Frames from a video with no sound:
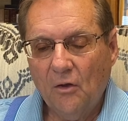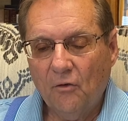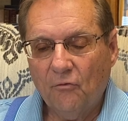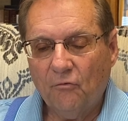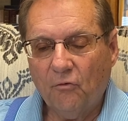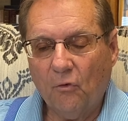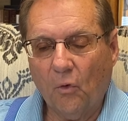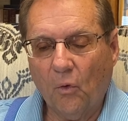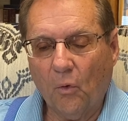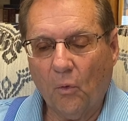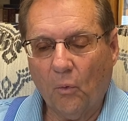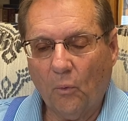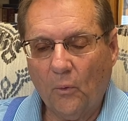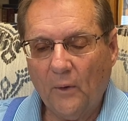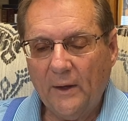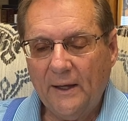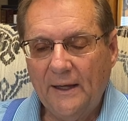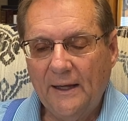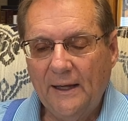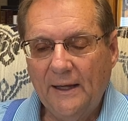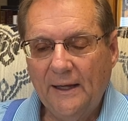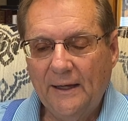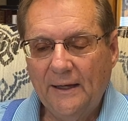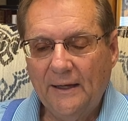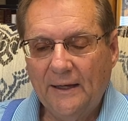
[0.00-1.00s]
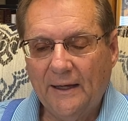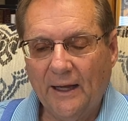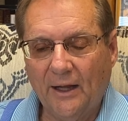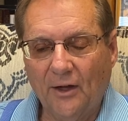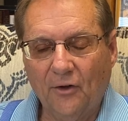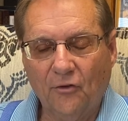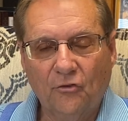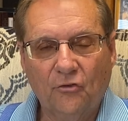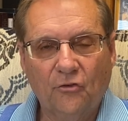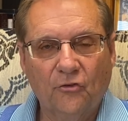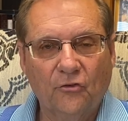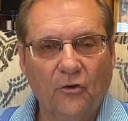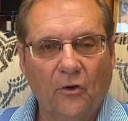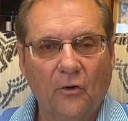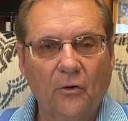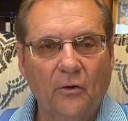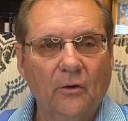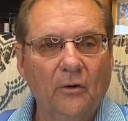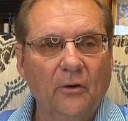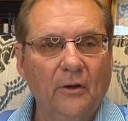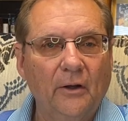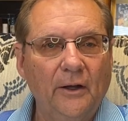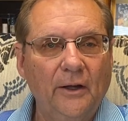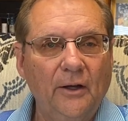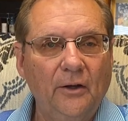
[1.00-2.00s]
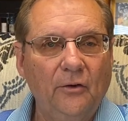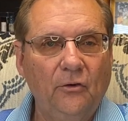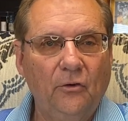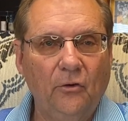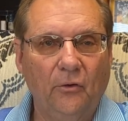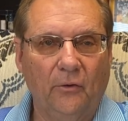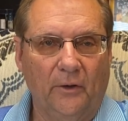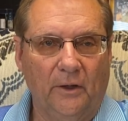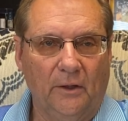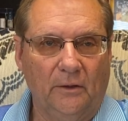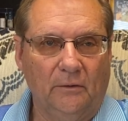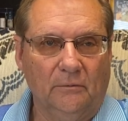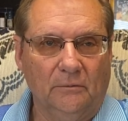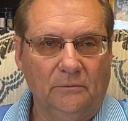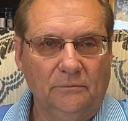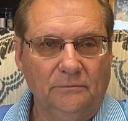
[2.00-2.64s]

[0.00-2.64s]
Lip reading: for we can certainly do it."